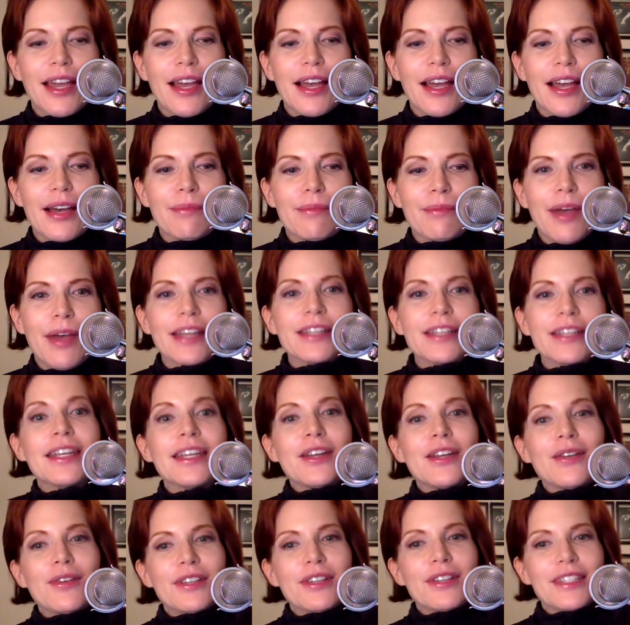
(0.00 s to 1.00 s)
I
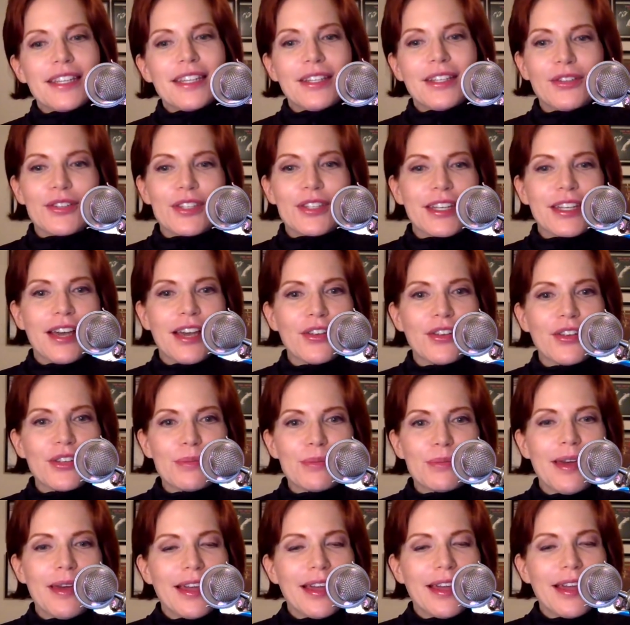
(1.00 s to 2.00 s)
did notice that there's skulls
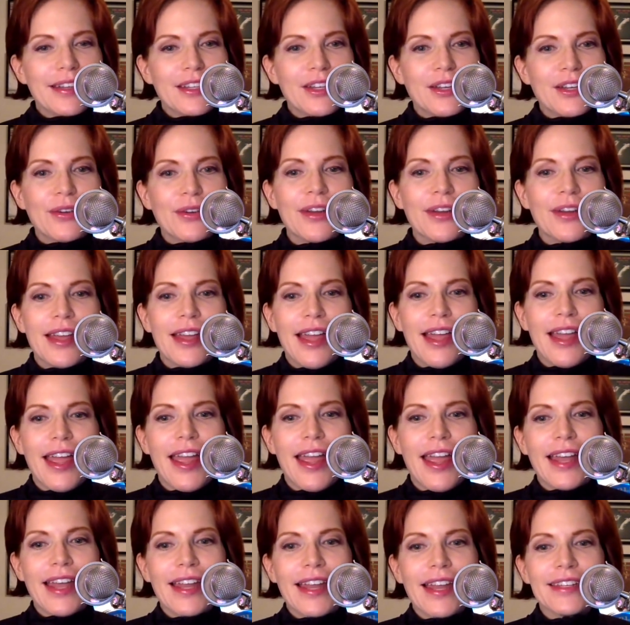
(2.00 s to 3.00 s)
behind you,
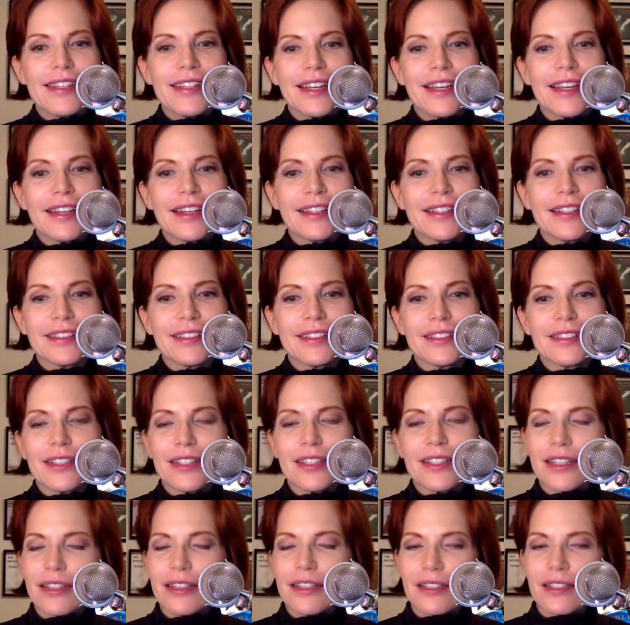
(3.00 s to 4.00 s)
and
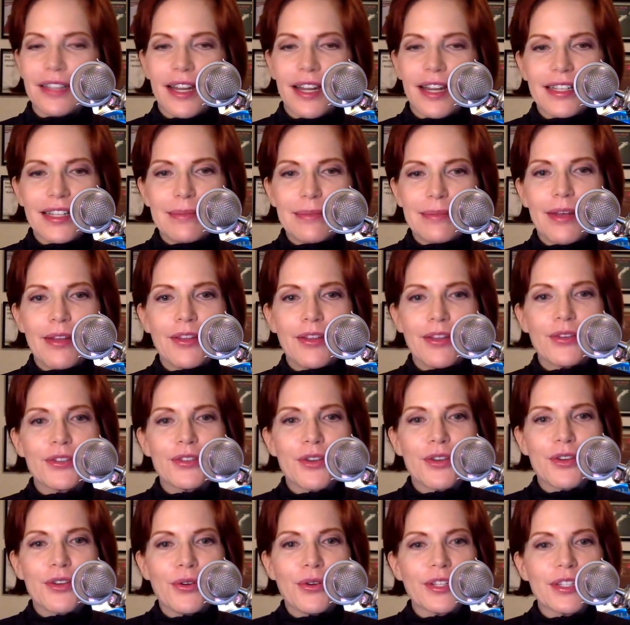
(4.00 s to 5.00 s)
tell us about
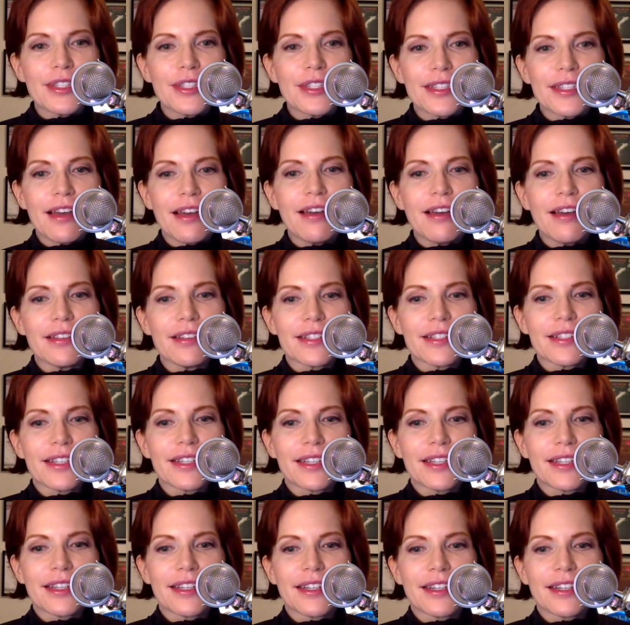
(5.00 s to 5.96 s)
those golden skulls.